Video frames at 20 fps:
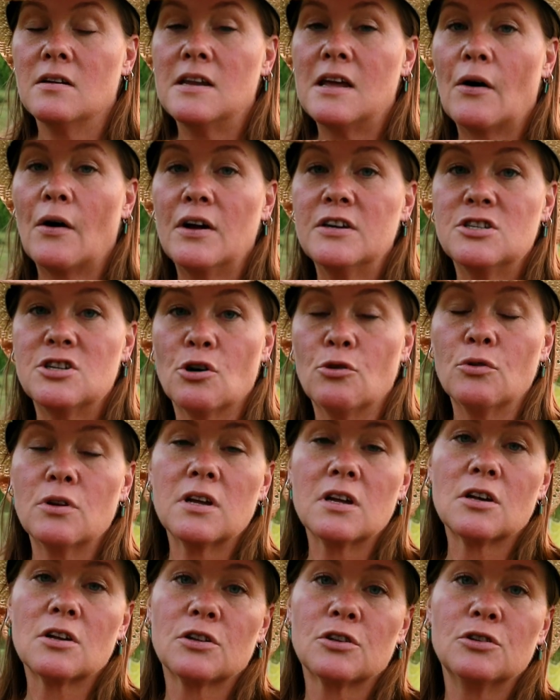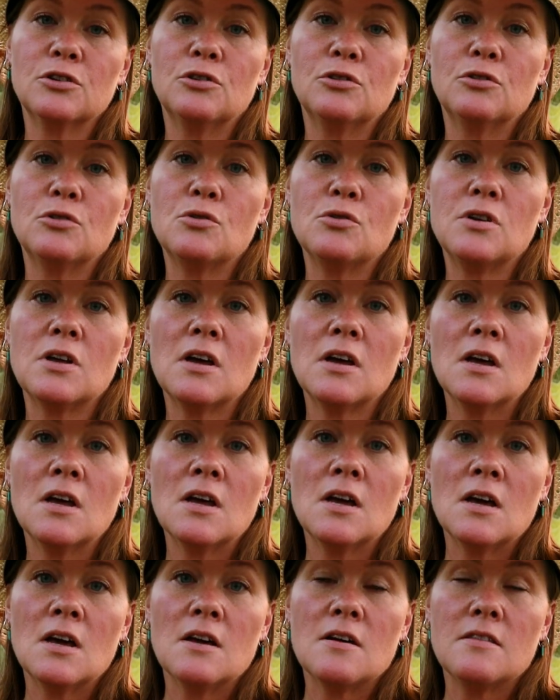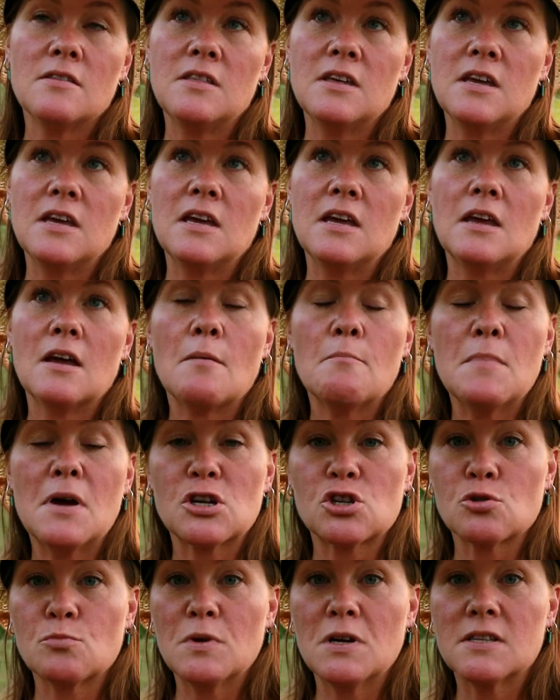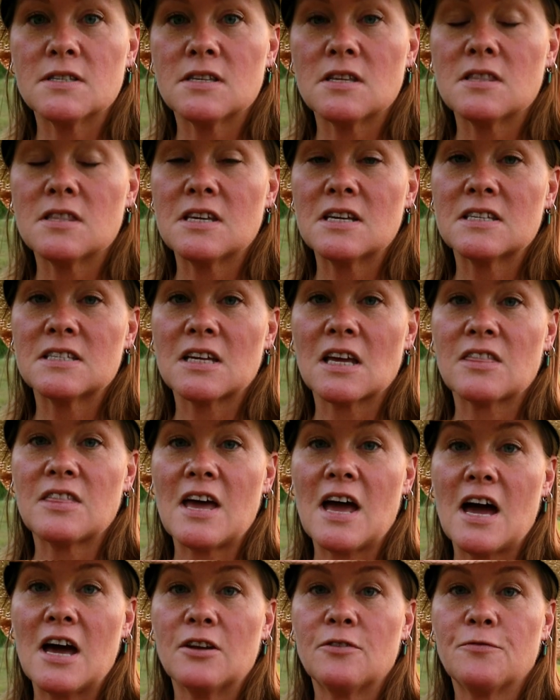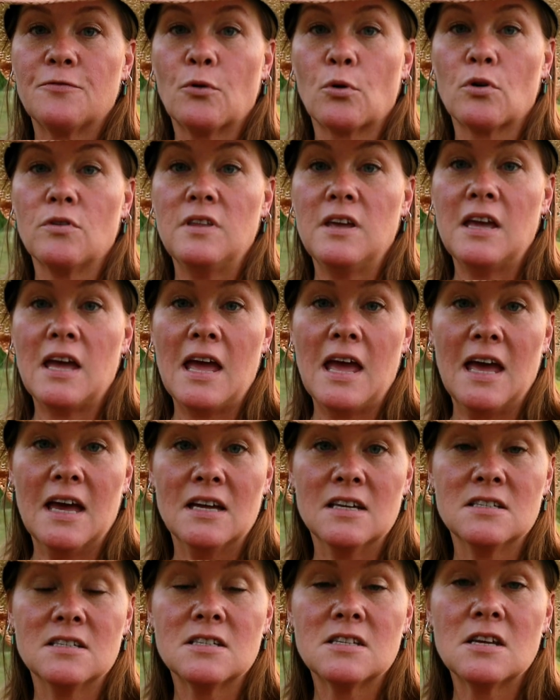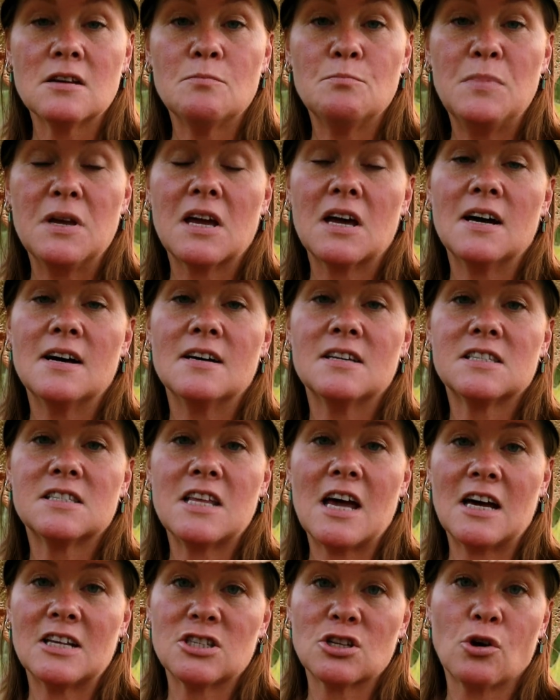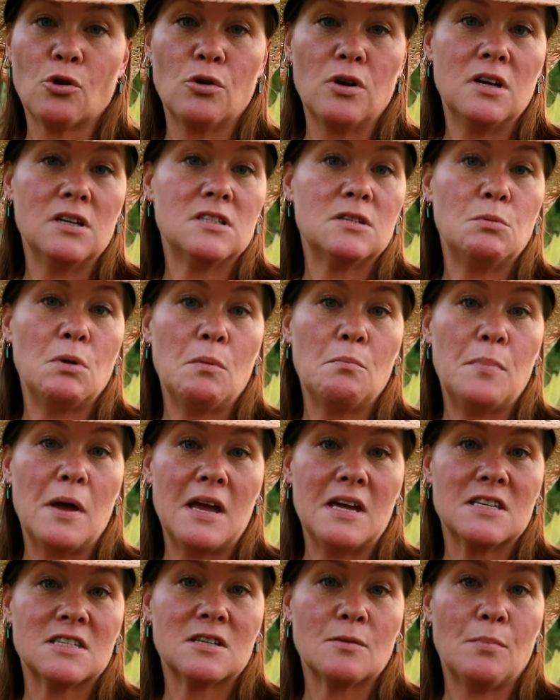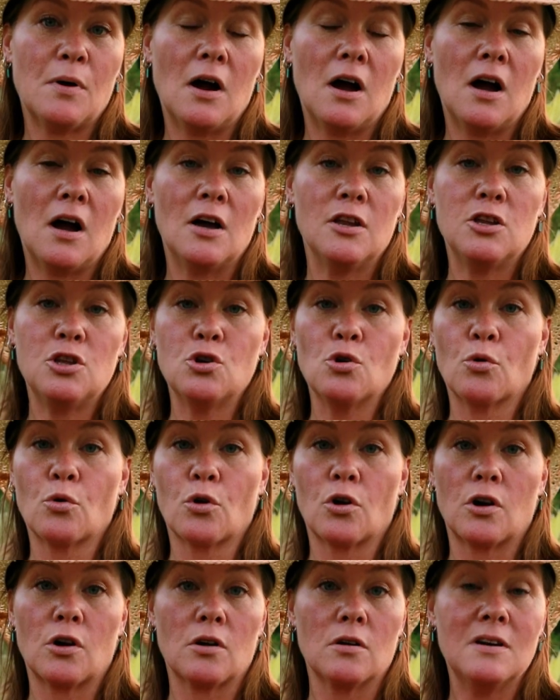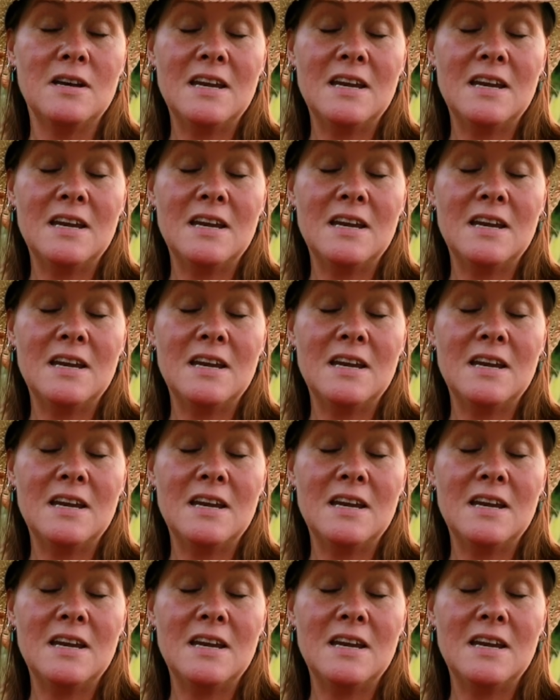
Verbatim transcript: Now I don't include the measurements and things like that for the ends because that's going to be based upon your